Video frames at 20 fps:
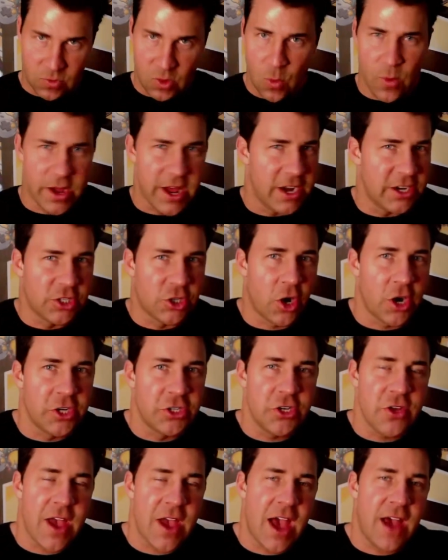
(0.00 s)
what kind of
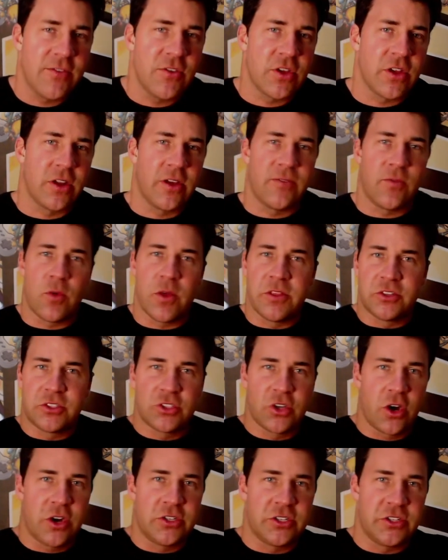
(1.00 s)
charger you have can have one of those
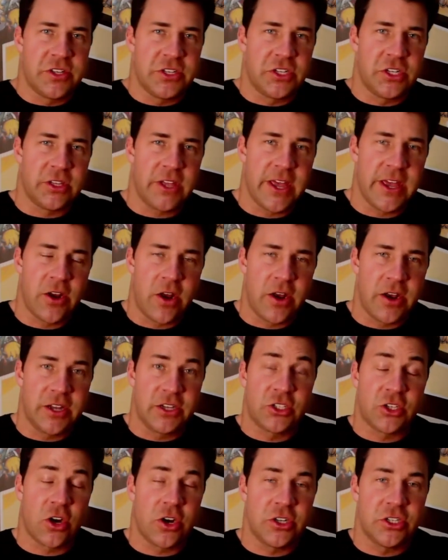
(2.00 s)
chargers that you lay it on
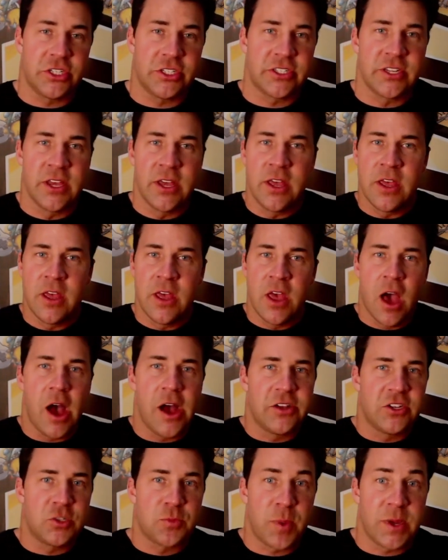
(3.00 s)
and it charges
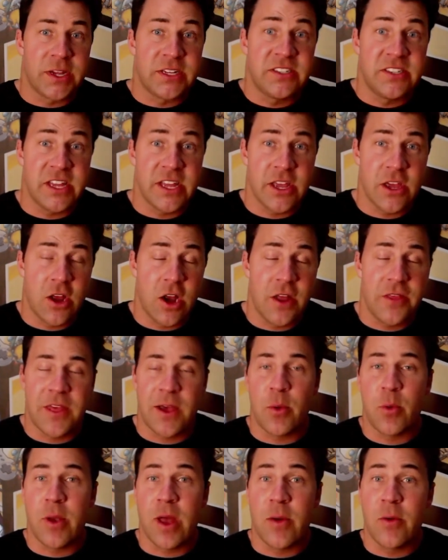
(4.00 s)
just by sitting on it.
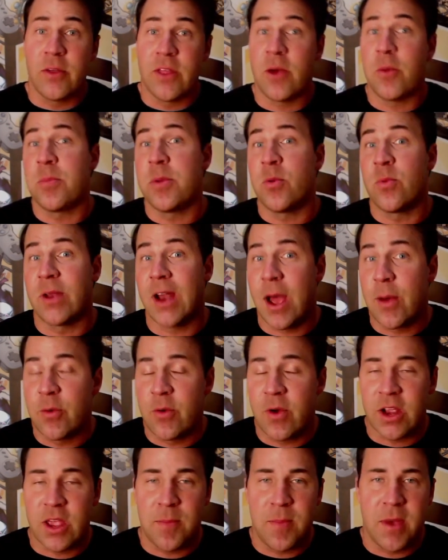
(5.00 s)
That would be what I
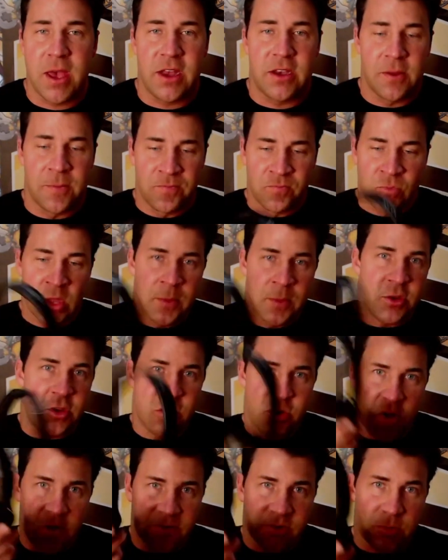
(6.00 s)
would recommend. But
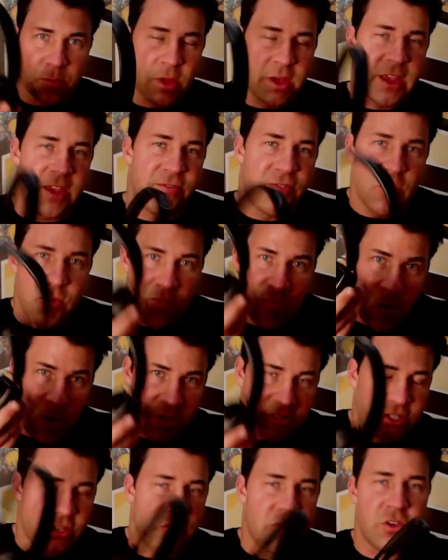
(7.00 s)
you do have to plug, if you
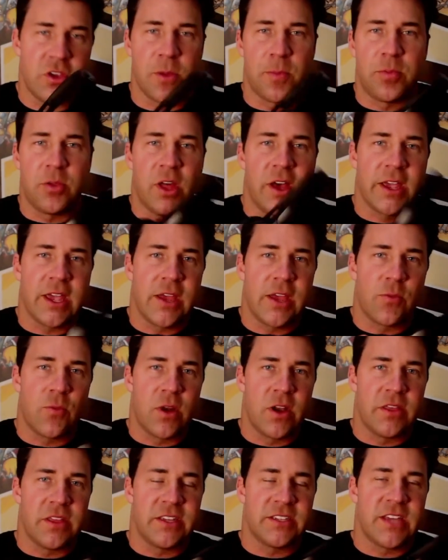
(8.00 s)
want to, you can plug in
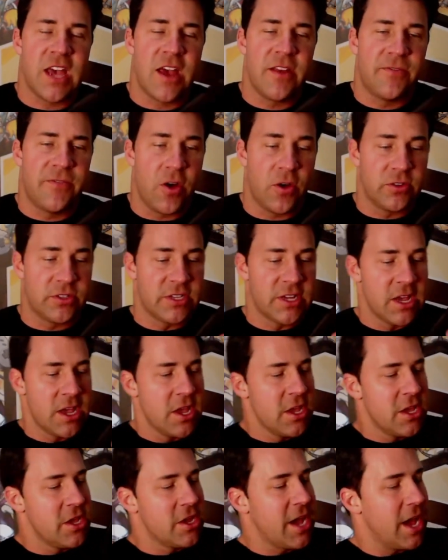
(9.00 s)
one of these headphones.
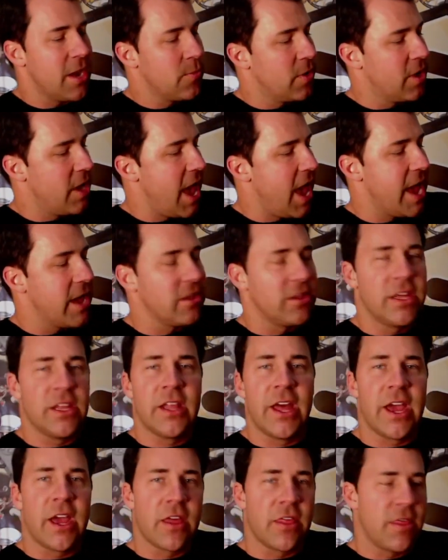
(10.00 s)
You kind of want to angle it
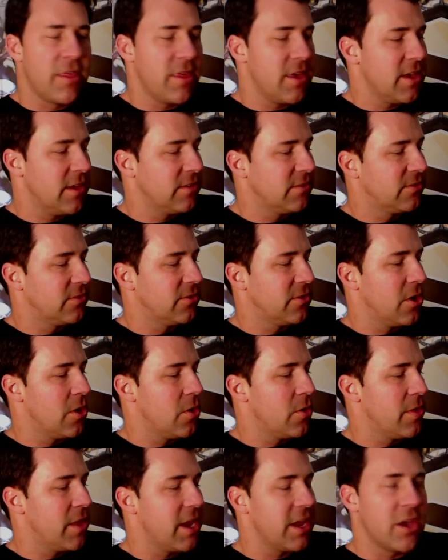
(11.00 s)
like this
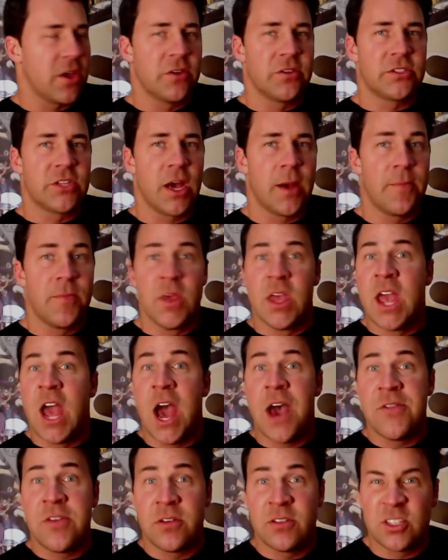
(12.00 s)
so that it goes up,
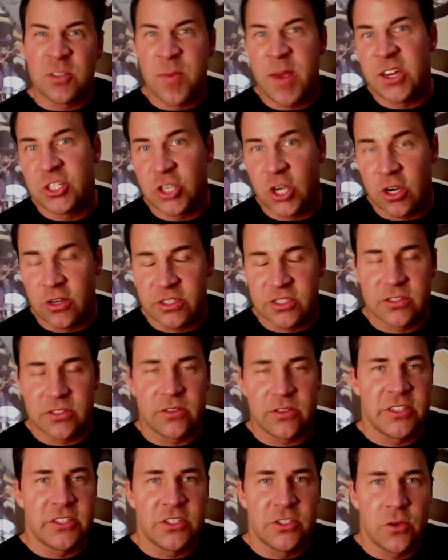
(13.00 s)
and then just
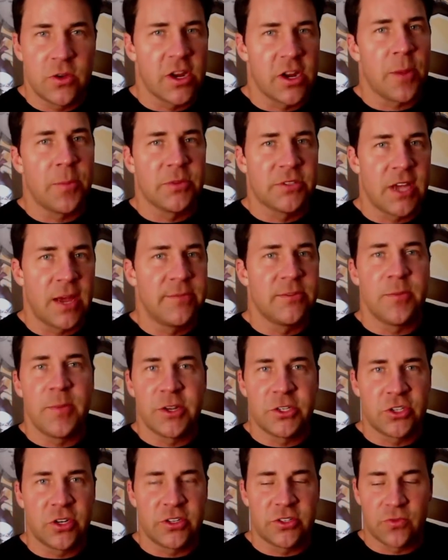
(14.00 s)
listen to it a couple times to
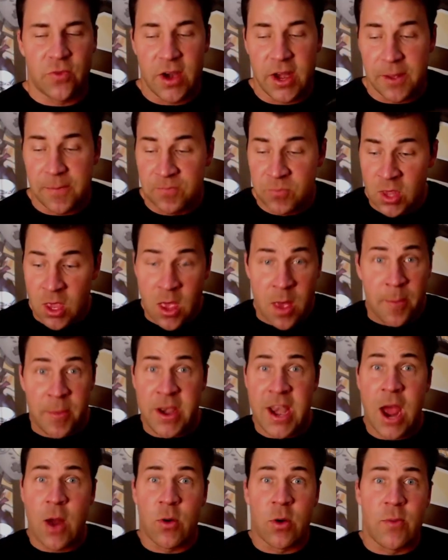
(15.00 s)
make sure it's running.
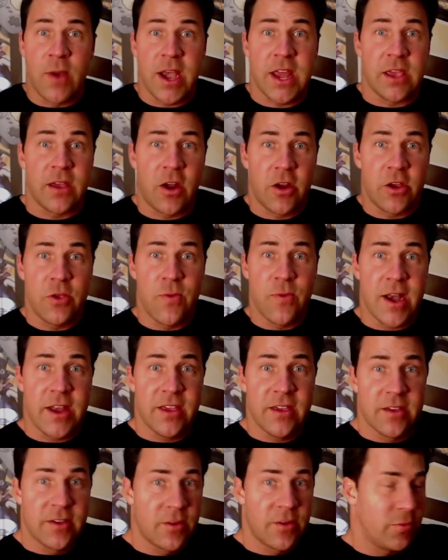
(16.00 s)
But now we're ready. Are you
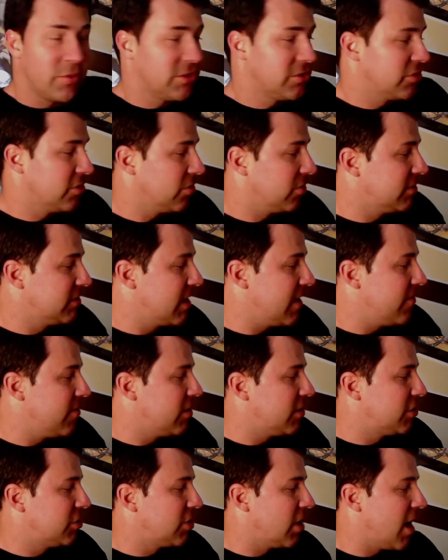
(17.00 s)
ready? Let's give
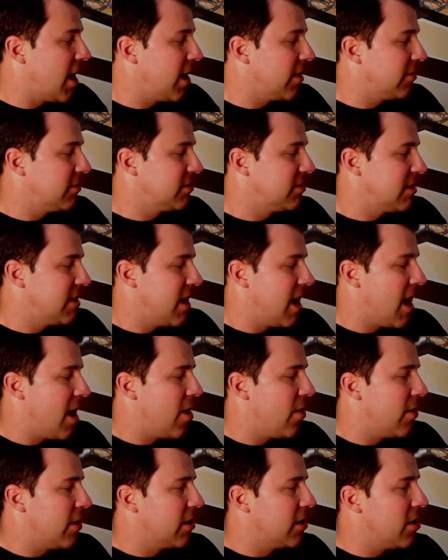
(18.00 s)
it a shot. Let's see
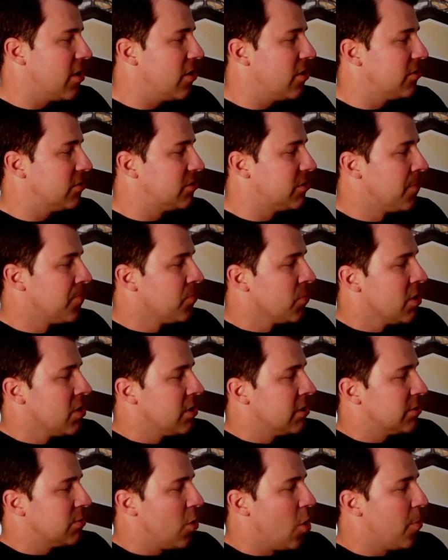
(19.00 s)
how it goes.
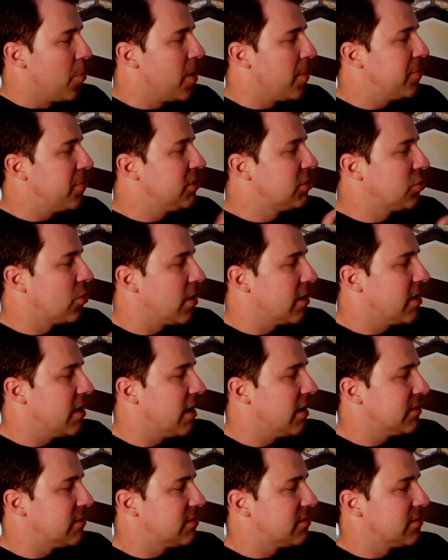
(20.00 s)
So open up these
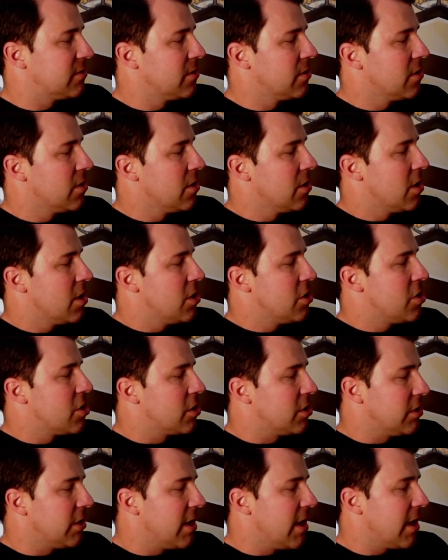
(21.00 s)
shortcuts. You
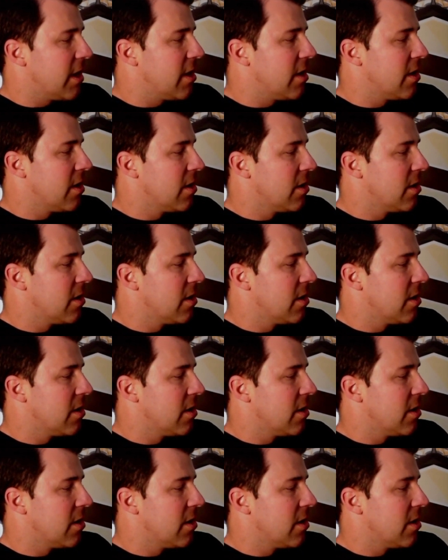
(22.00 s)
click